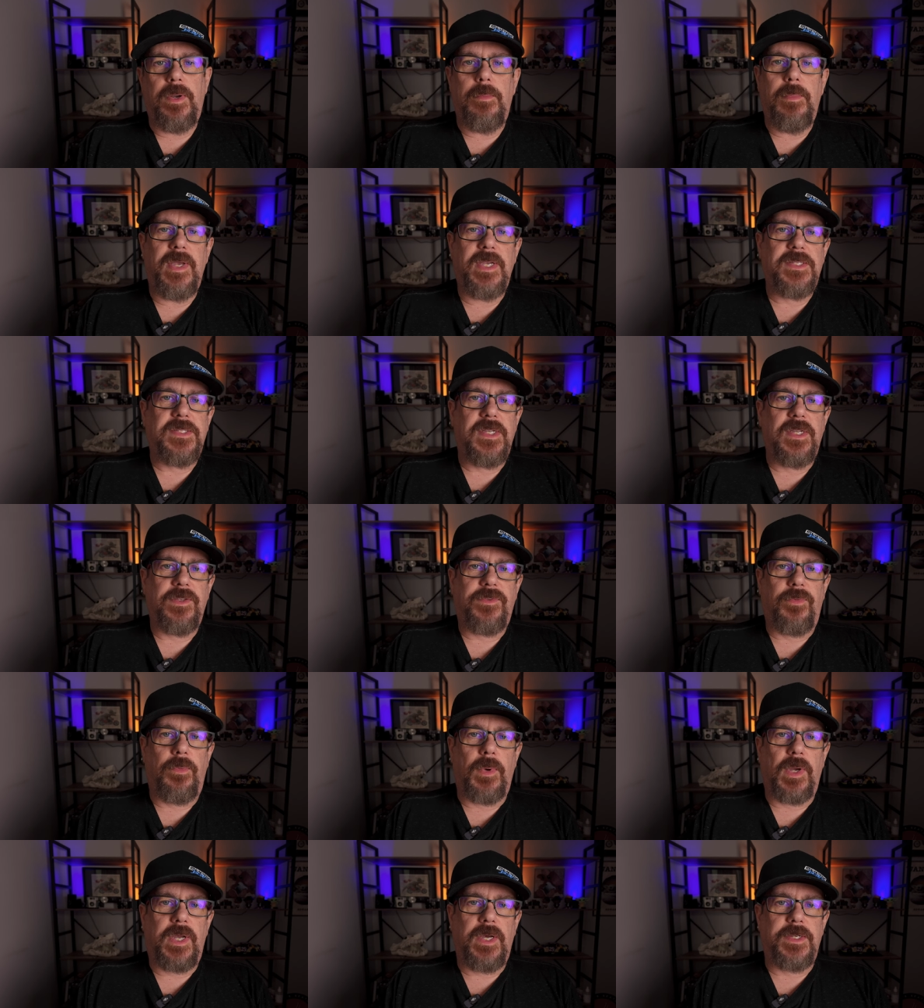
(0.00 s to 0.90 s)
It makes sense
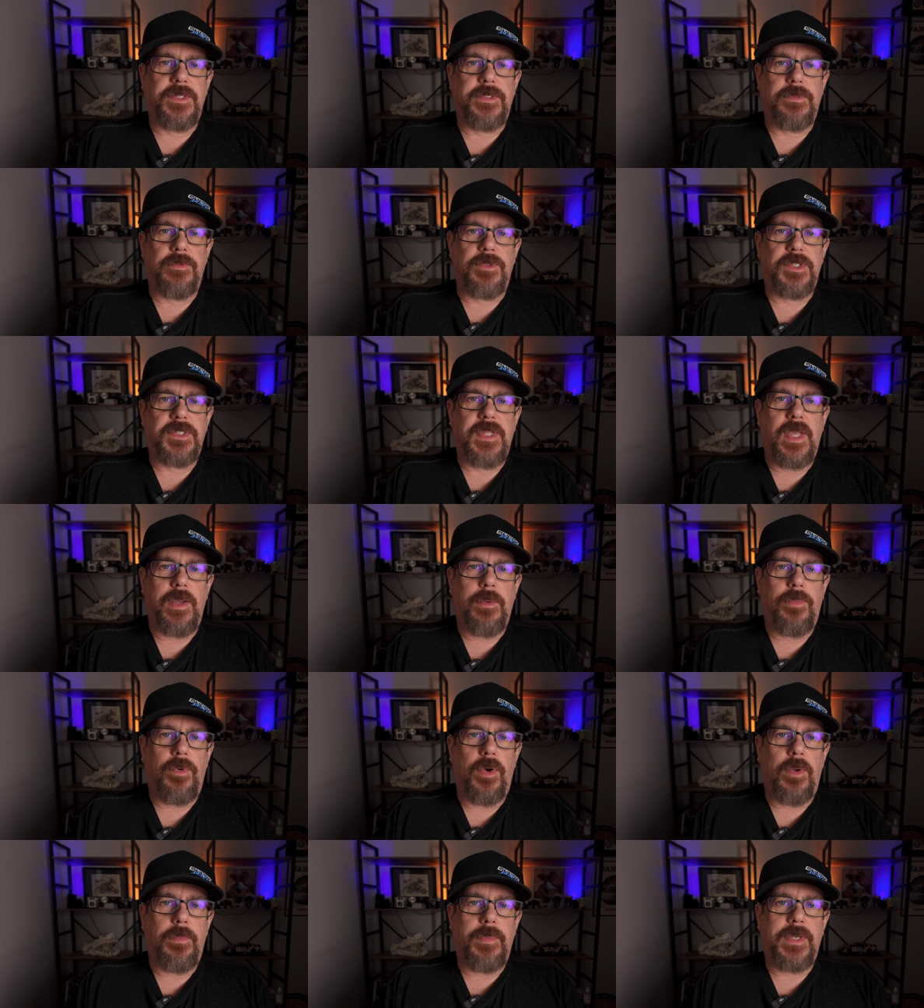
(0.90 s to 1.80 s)
from a customer
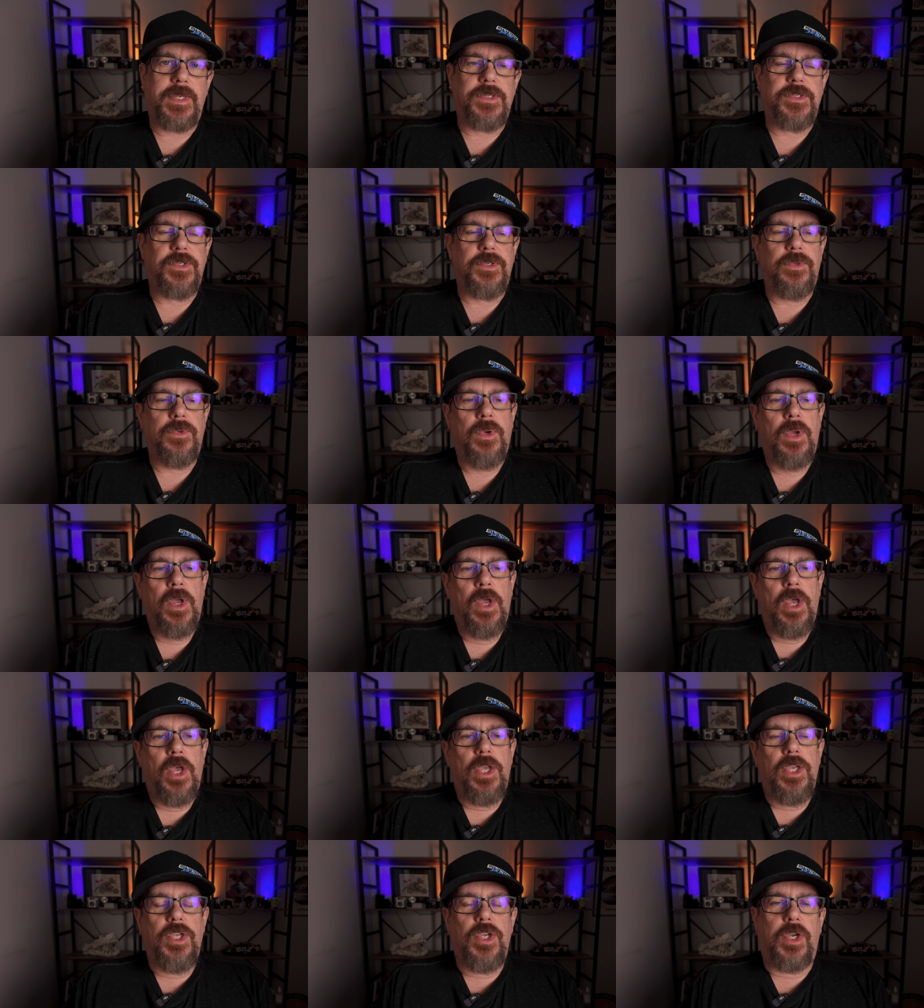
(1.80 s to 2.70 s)
standpoint because you
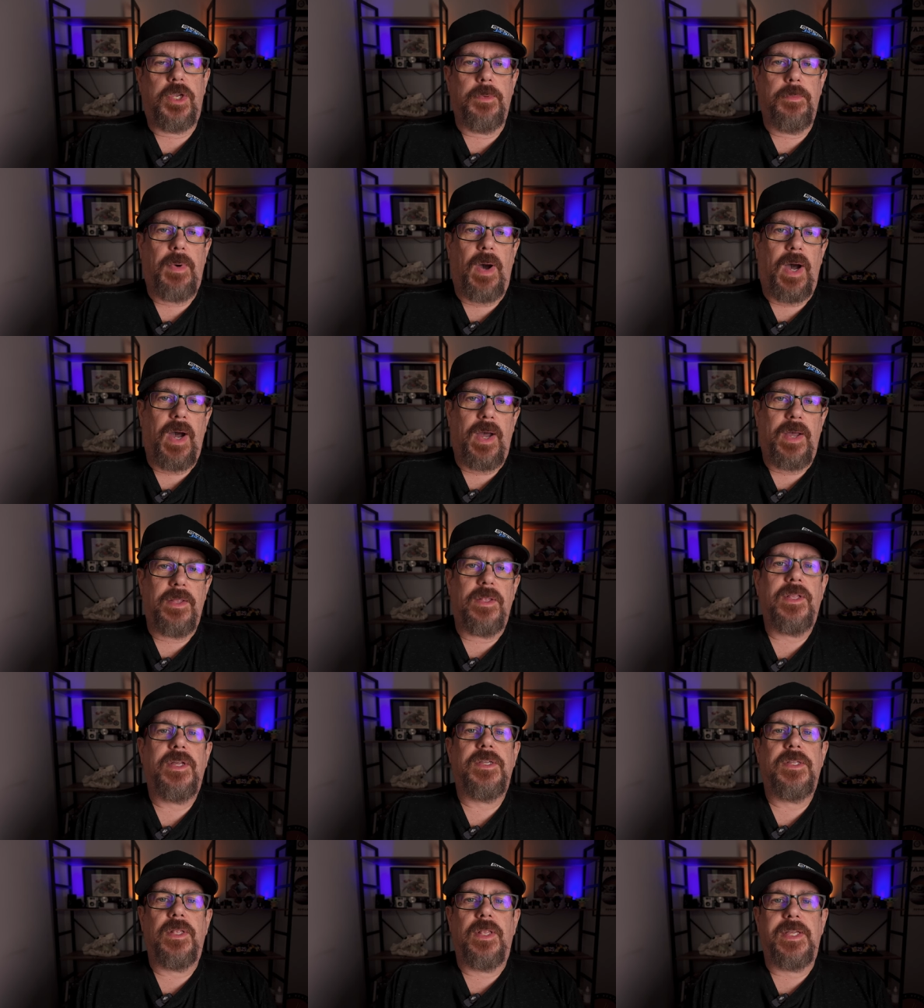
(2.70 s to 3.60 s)
you could buy,
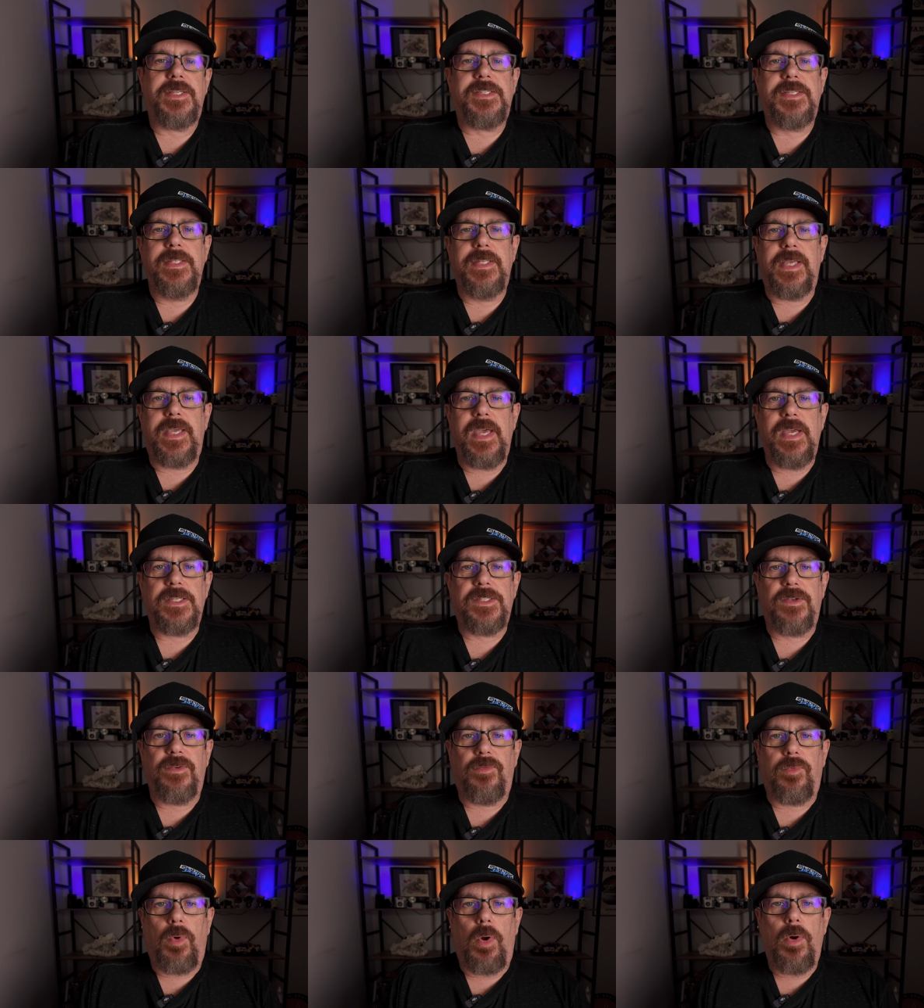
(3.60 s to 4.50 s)
let's in the case
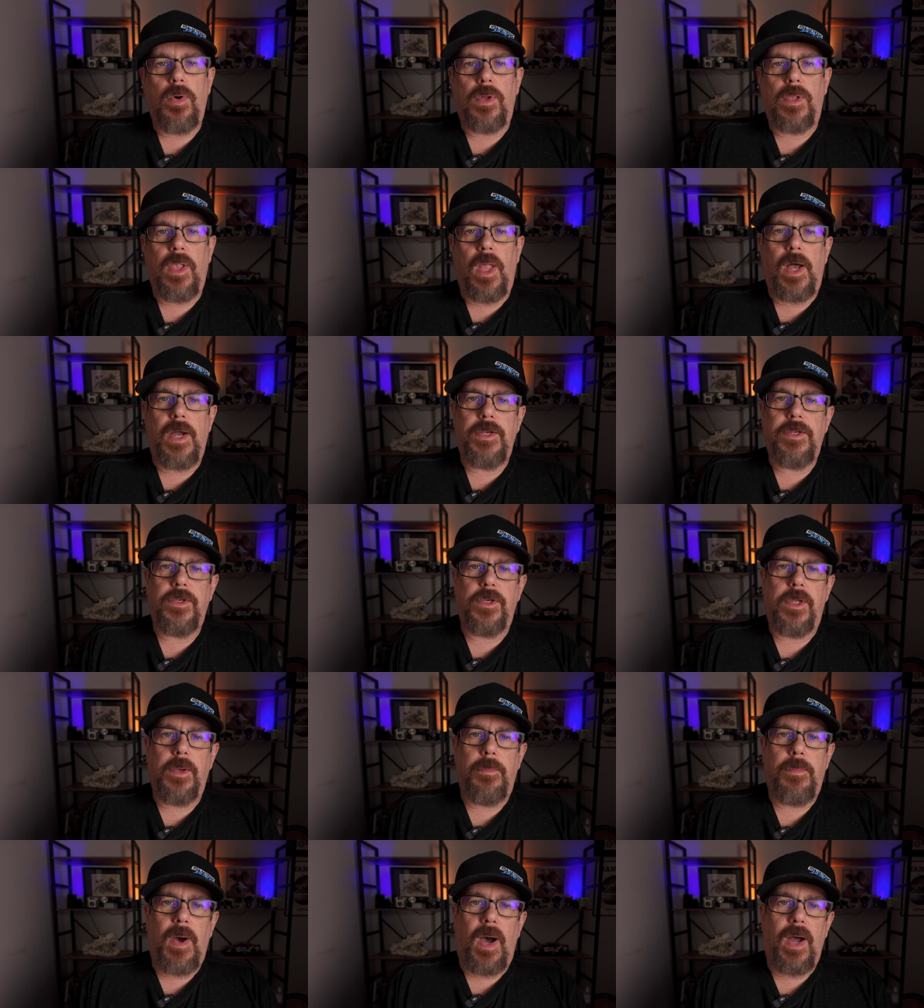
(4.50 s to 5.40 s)
of Road Glide, you
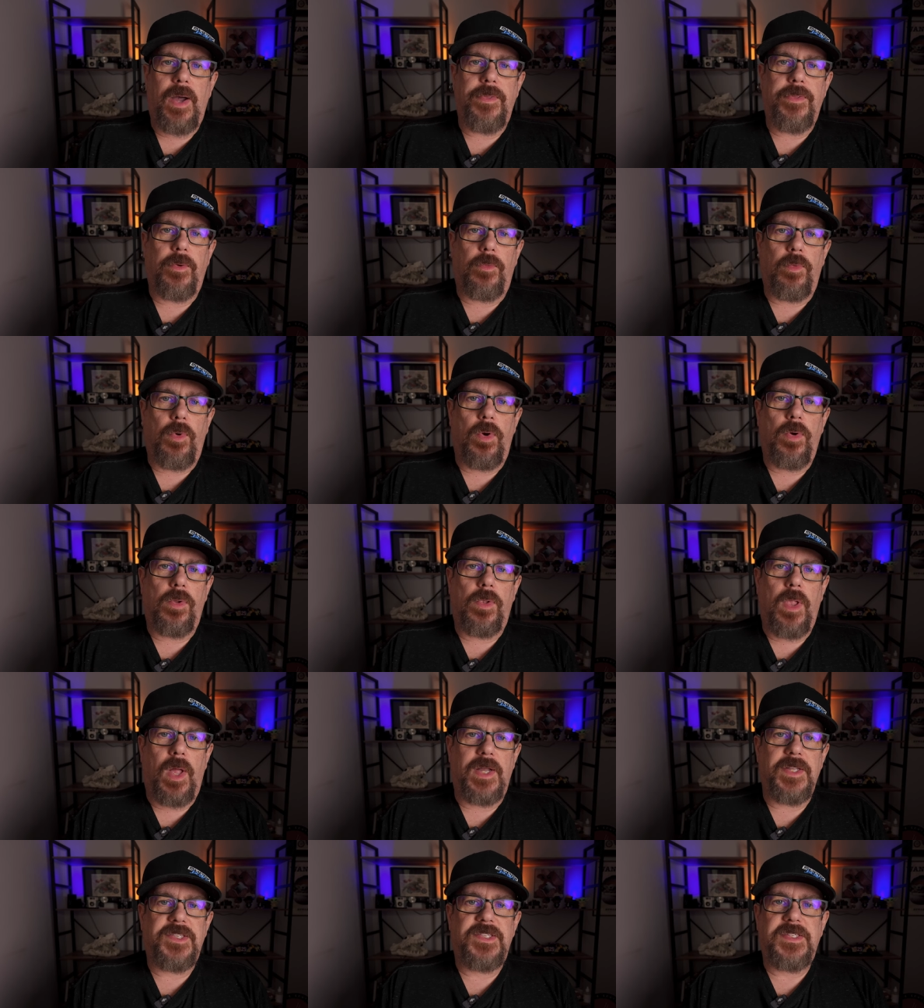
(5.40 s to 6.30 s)
could buy the Road
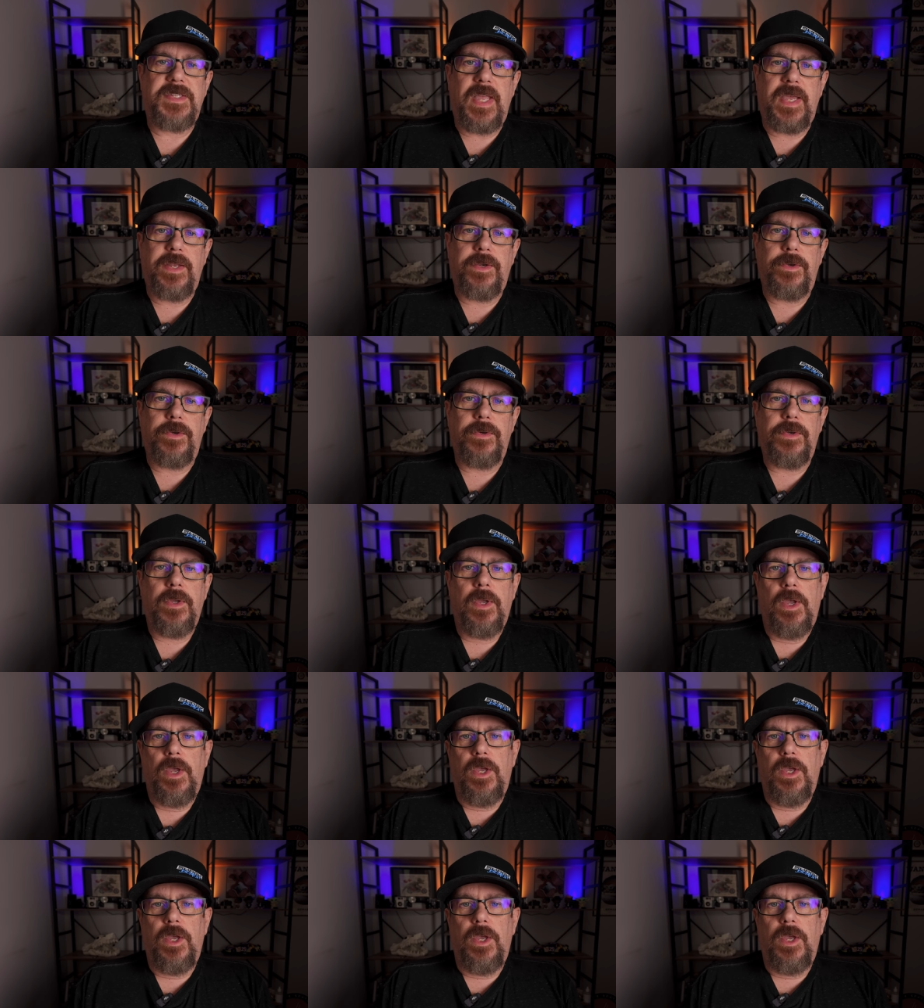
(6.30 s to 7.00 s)
Glide Standard,